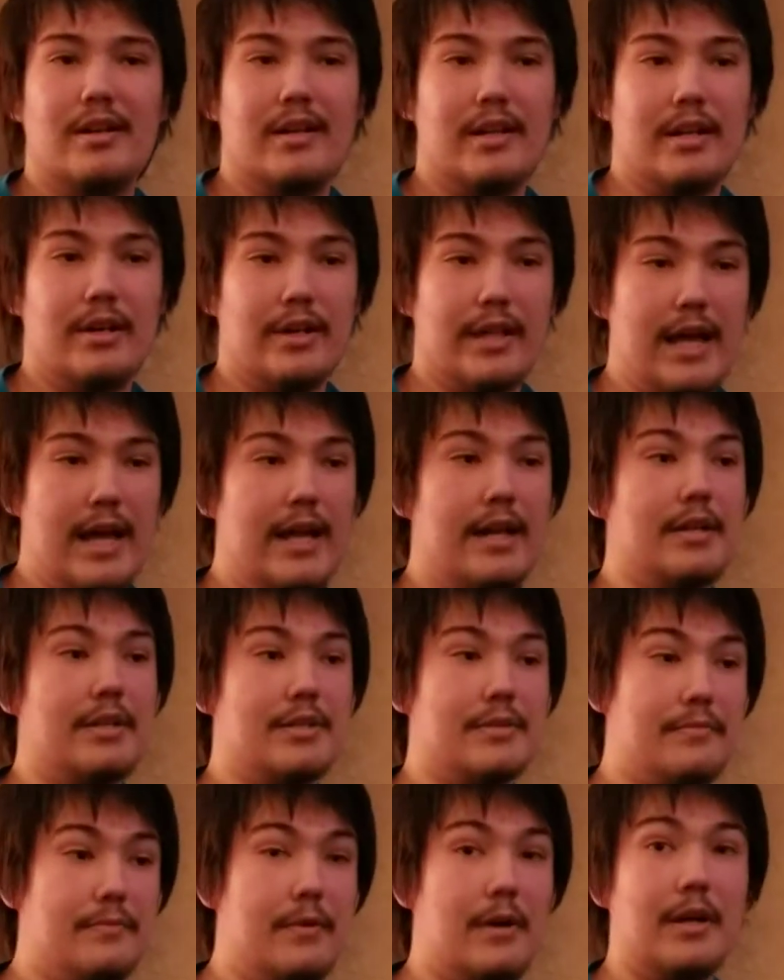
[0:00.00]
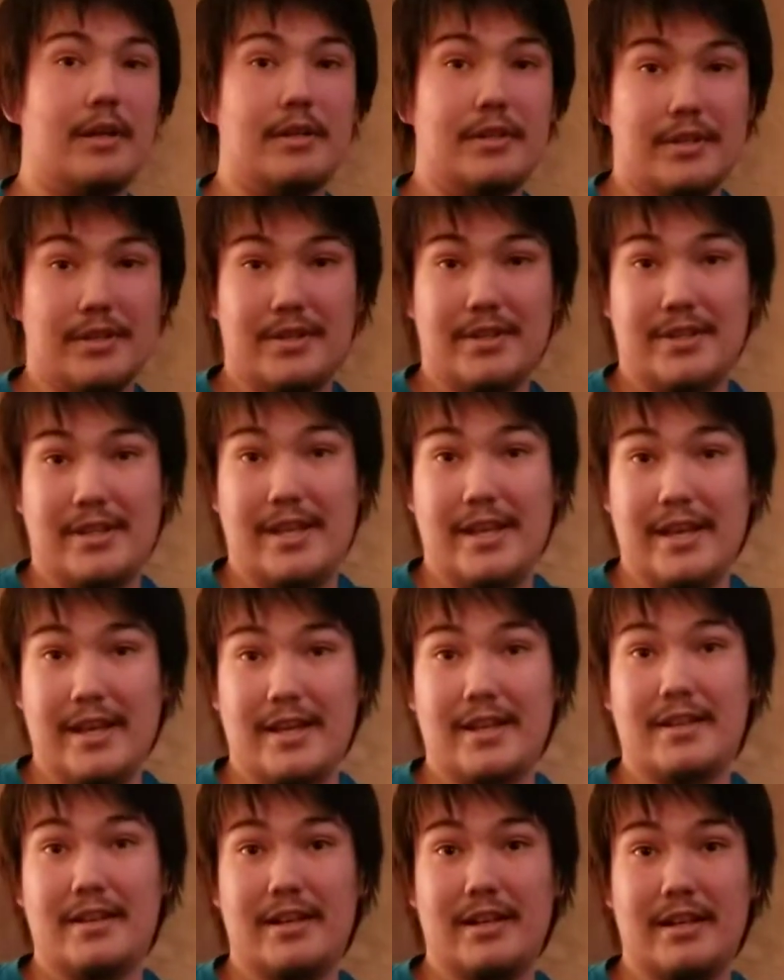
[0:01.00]
Now that is fucking
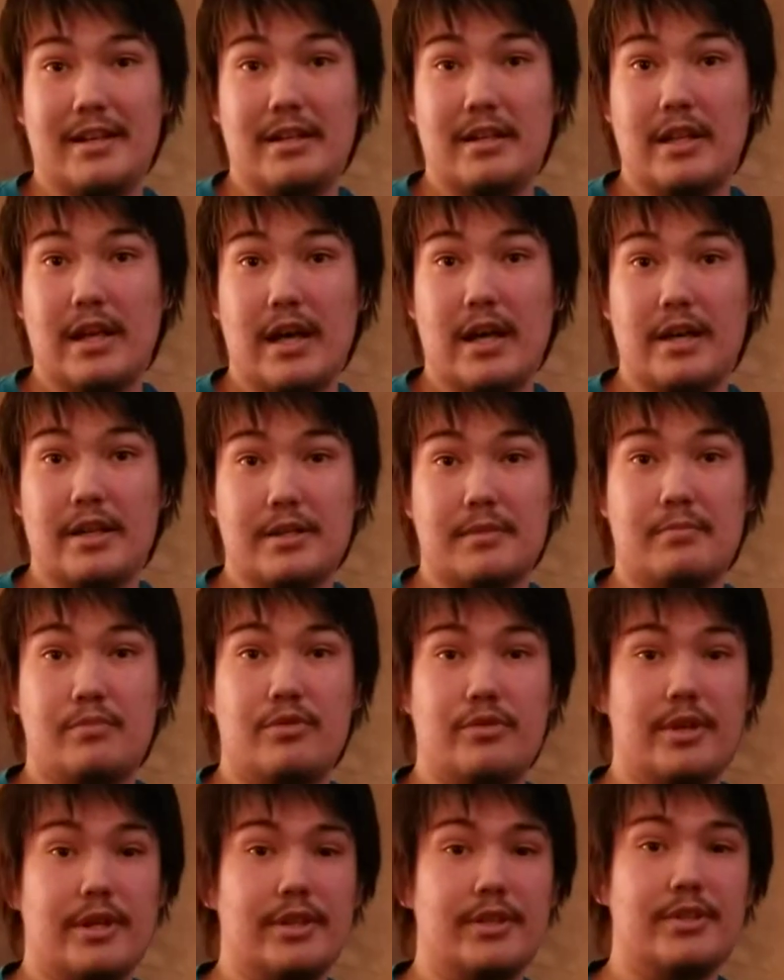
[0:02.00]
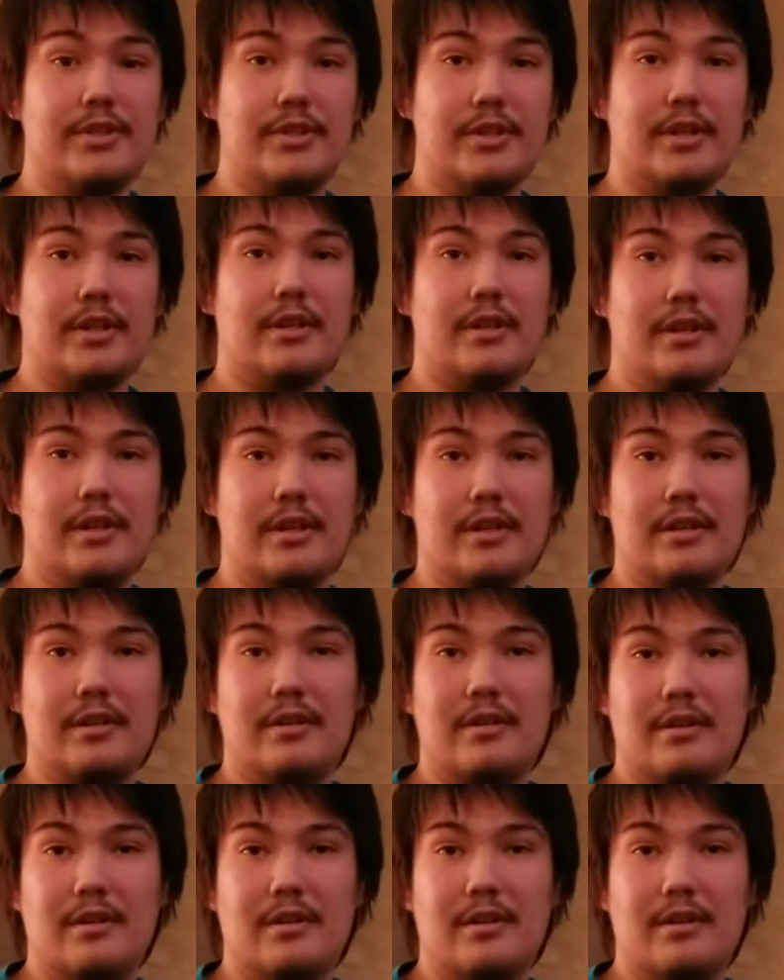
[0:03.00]
sickening. That is pretty sickening.